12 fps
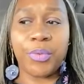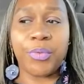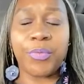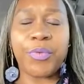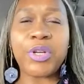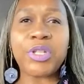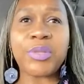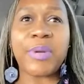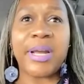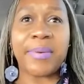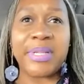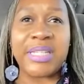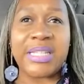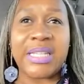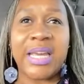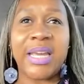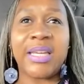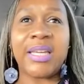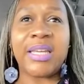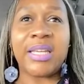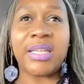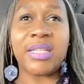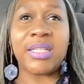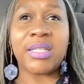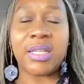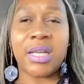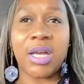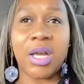first, what I would say is